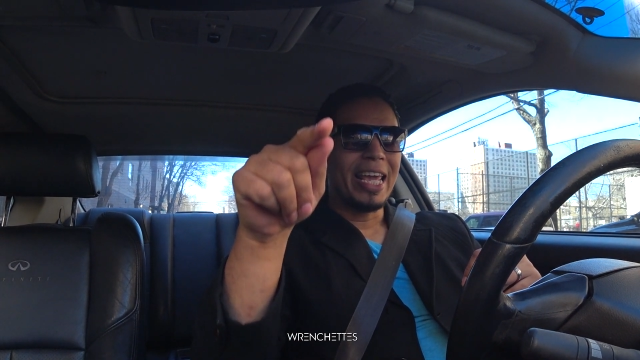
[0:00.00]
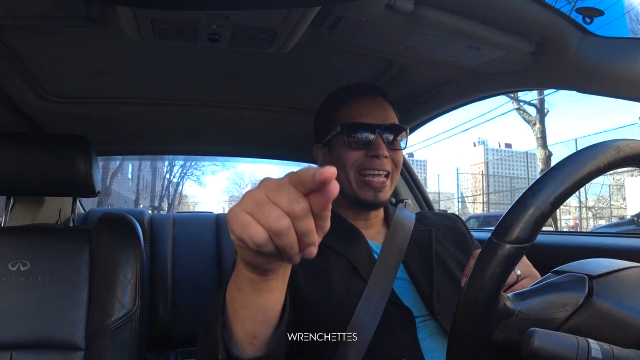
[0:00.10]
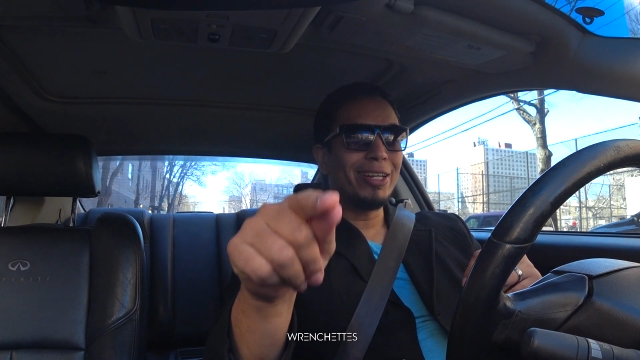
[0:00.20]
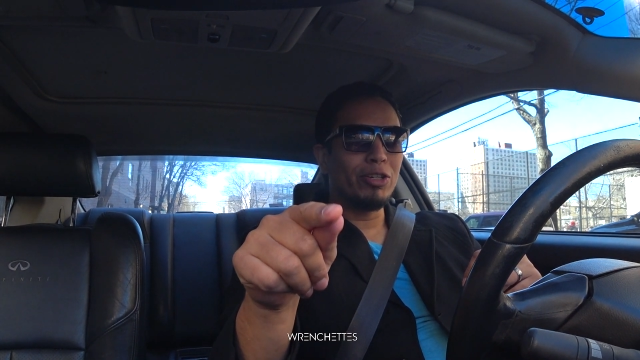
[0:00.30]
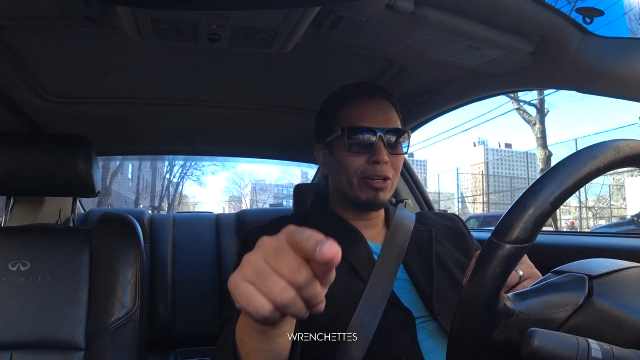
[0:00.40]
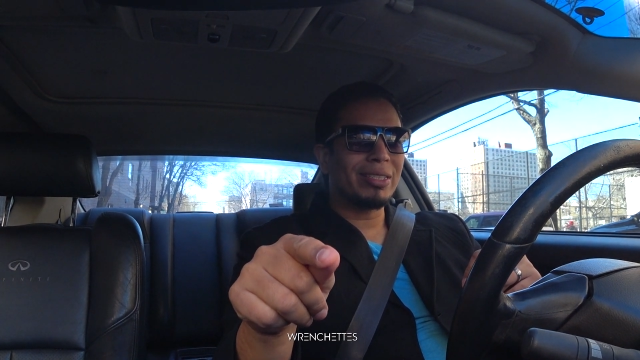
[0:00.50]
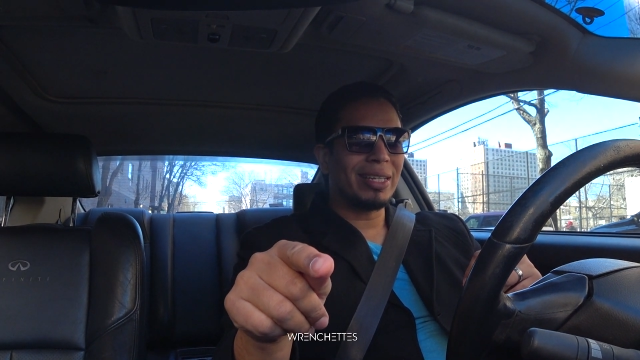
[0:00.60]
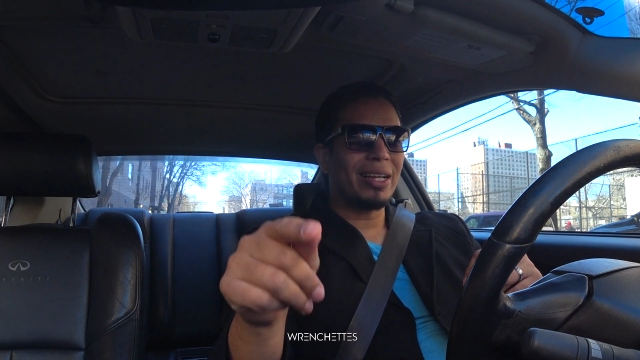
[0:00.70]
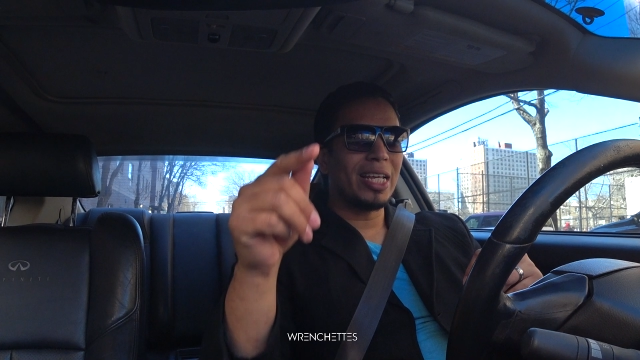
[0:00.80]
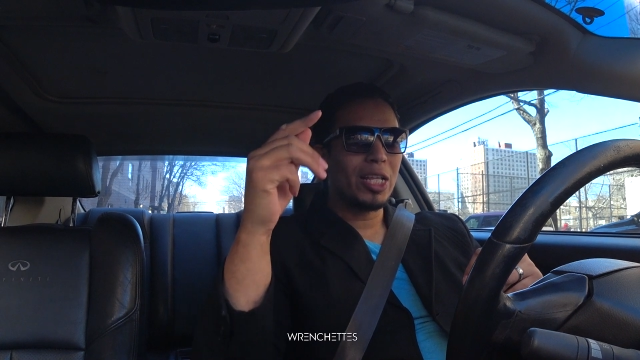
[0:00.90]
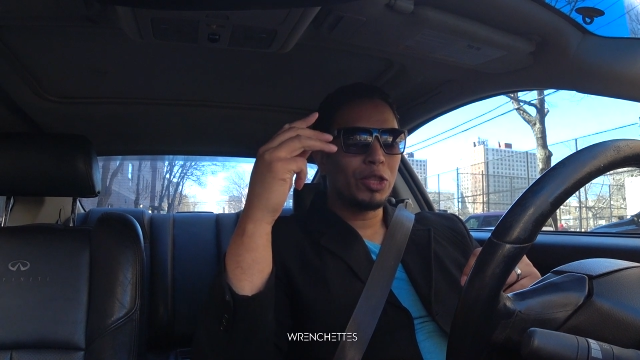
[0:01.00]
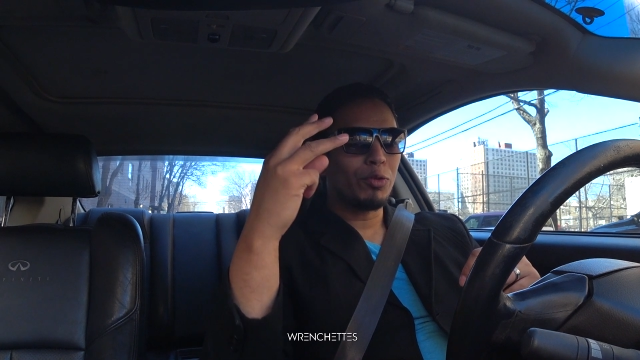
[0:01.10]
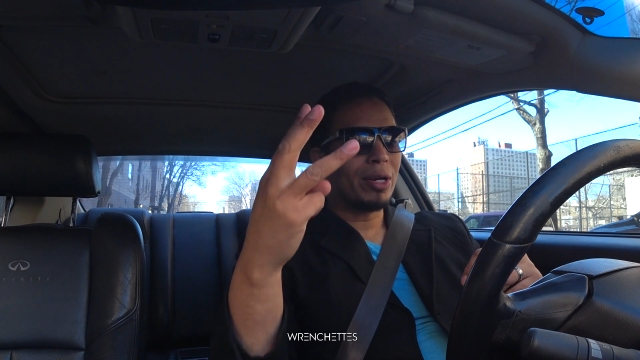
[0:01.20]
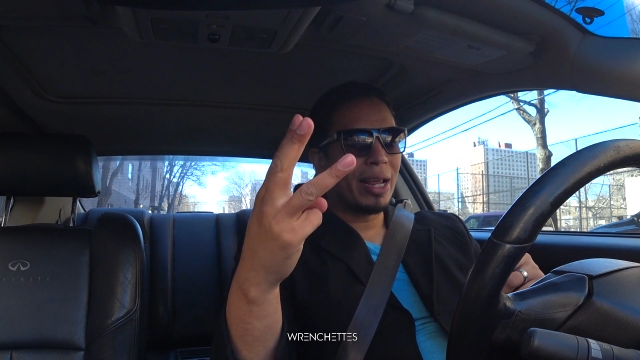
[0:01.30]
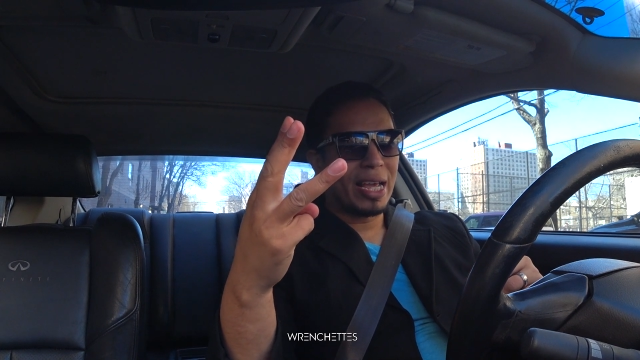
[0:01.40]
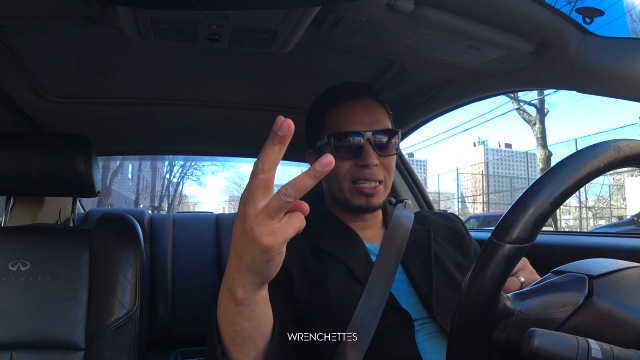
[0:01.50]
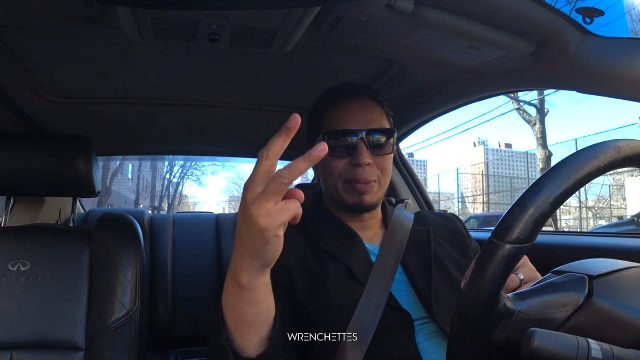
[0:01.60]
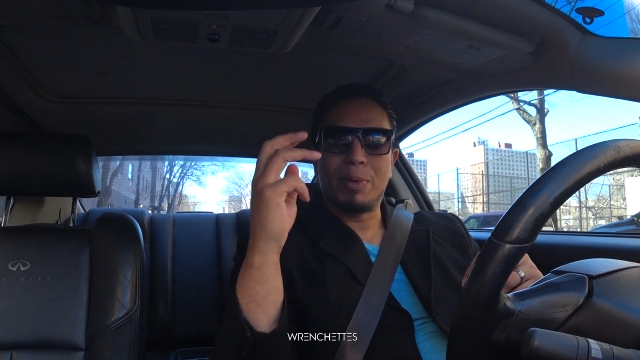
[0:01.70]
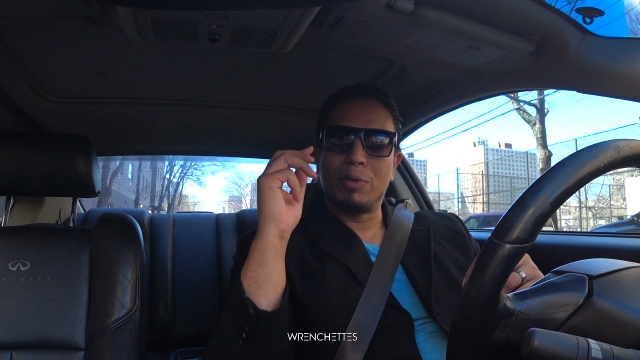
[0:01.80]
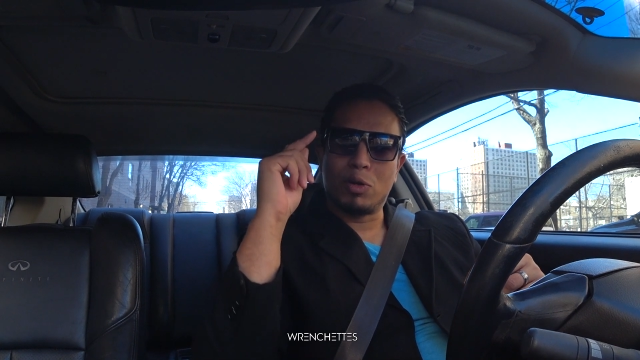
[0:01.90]
In New York City, 3 days,
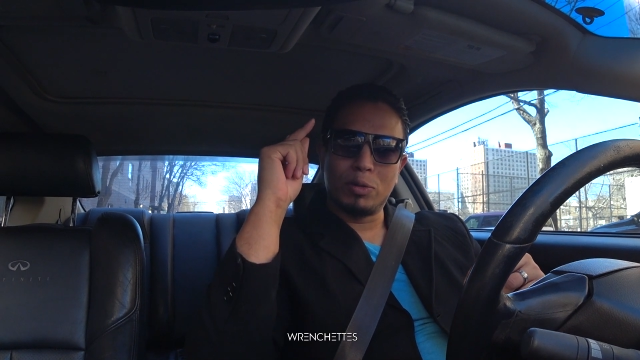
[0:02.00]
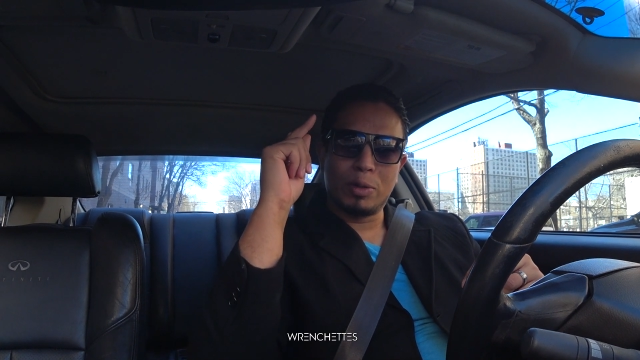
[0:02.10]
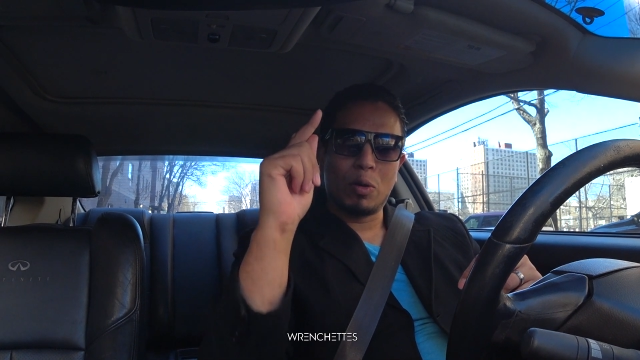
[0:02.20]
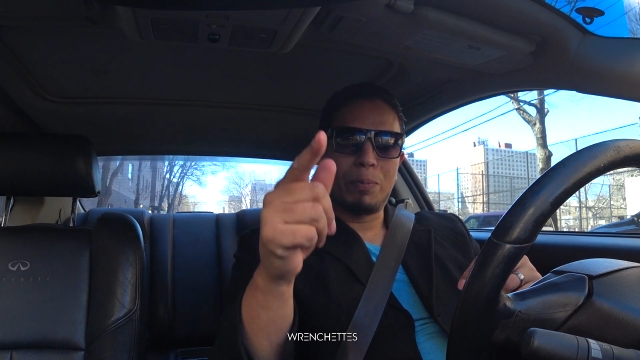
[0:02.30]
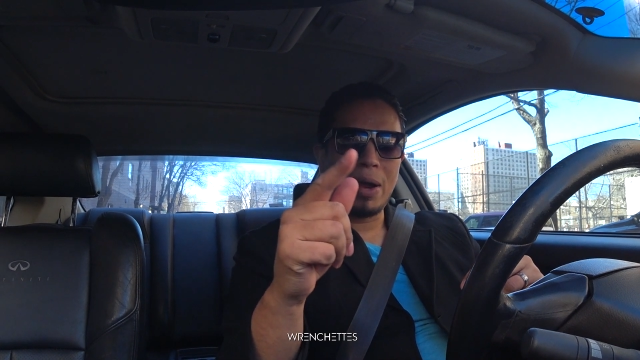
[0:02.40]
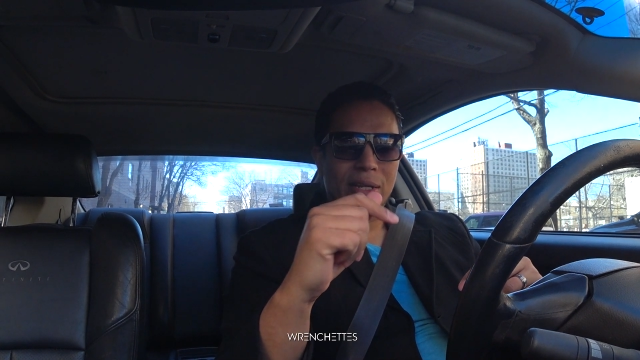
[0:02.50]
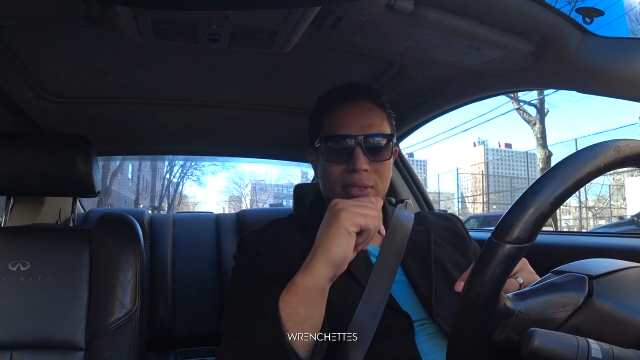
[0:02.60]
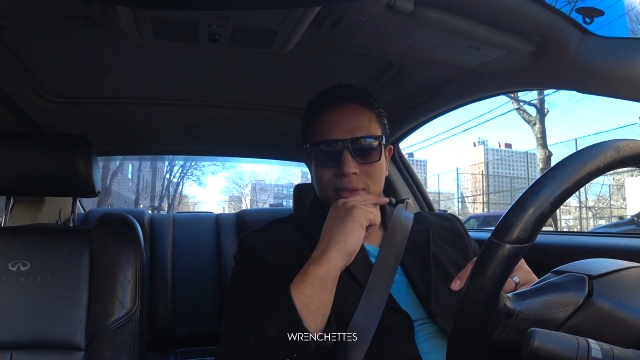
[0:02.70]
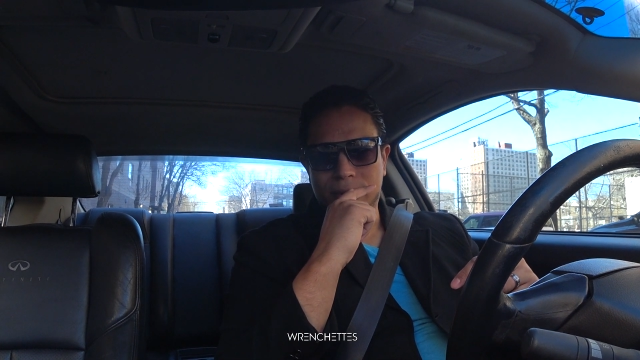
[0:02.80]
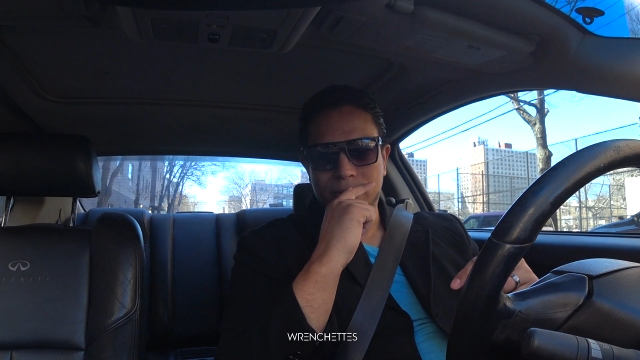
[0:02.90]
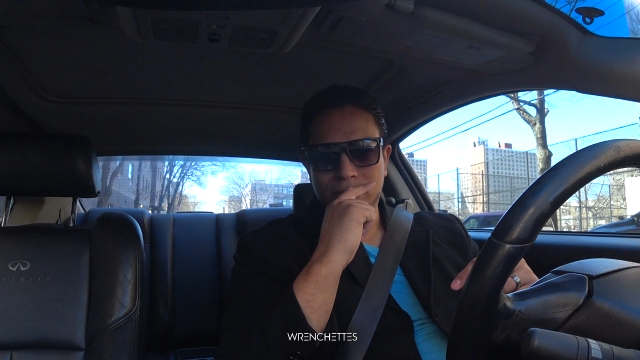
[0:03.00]
I'm gonna record the whole process.